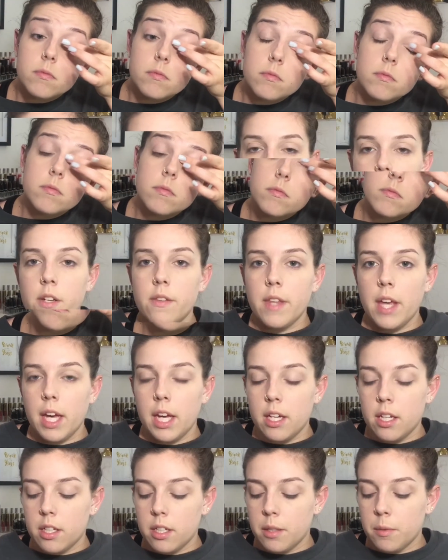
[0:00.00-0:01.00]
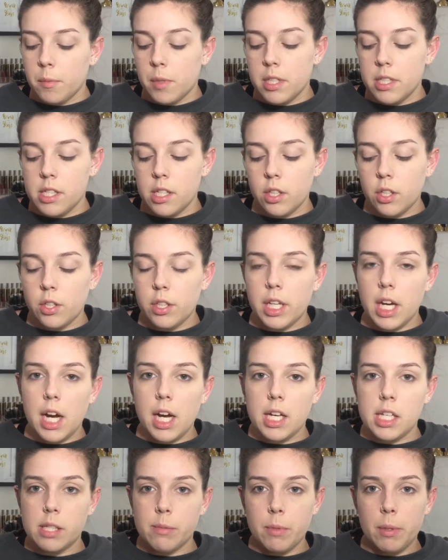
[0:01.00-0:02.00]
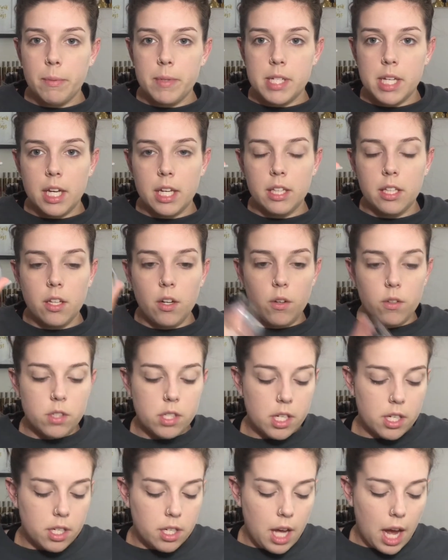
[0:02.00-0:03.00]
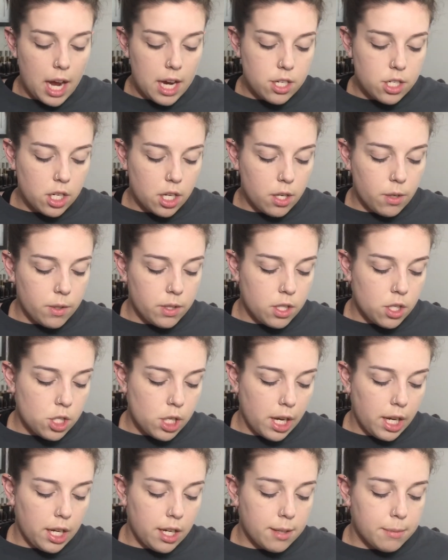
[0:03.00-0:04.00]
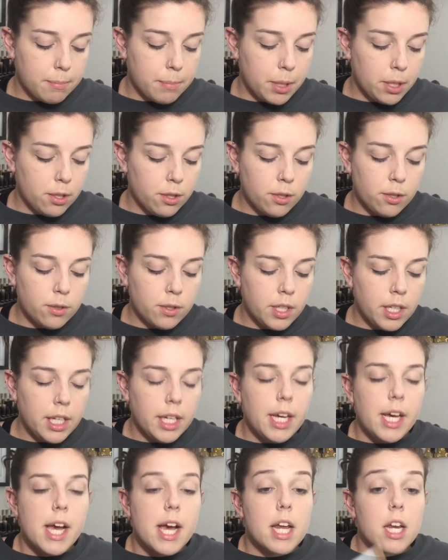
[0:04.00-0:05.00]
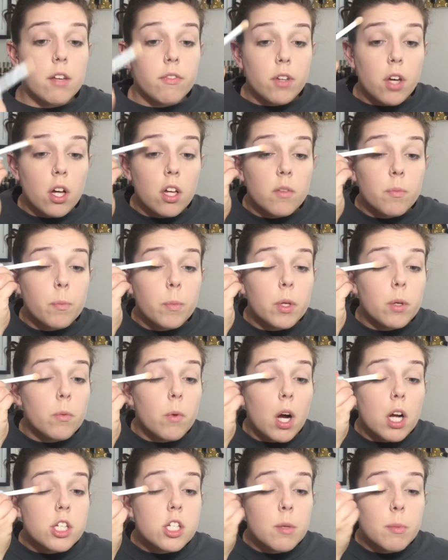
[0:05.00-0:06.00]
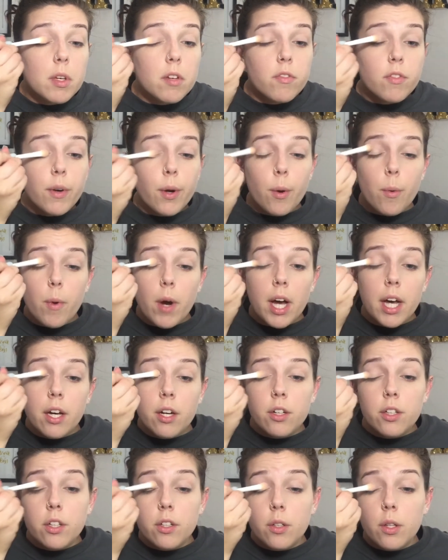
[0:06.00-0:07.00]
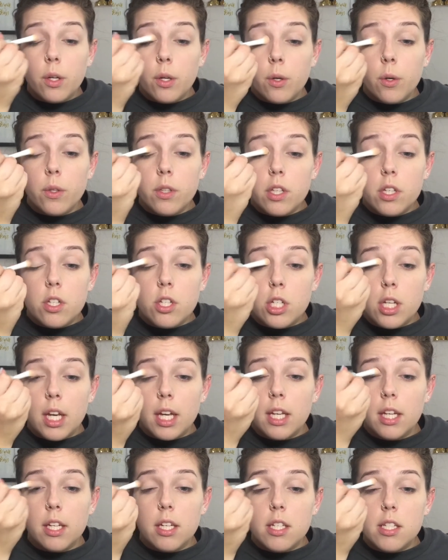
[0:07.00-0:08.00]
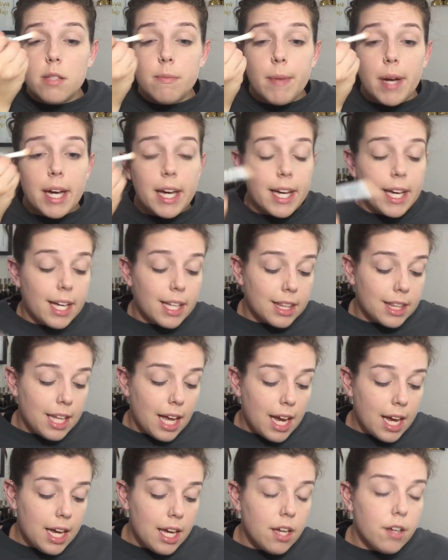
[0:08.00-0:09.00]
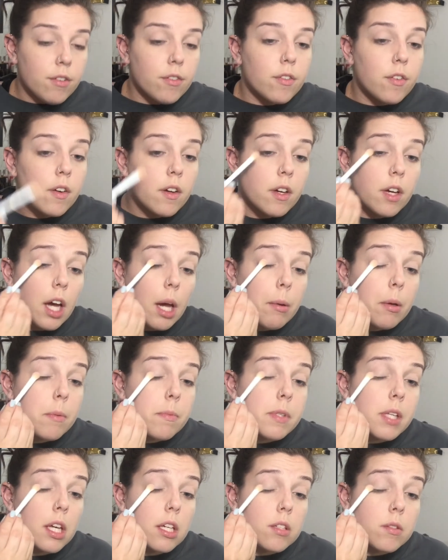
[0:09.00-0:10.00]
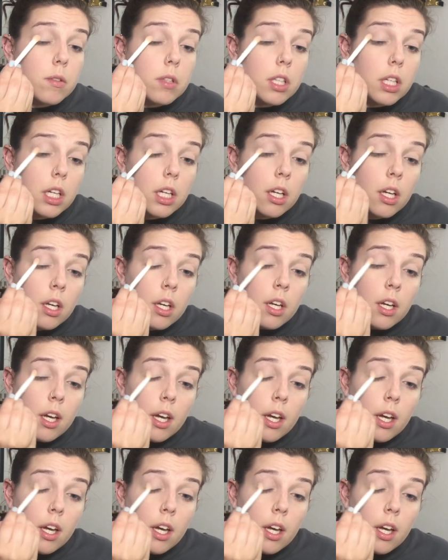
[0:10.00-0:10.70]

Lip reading: To set down that concealer on the eyes, I'm going to be taking the Ulta eyeshadow in the shade Bone. And if y'all have been watching me for a while, you know this shade is my life. I'm obsessed with it.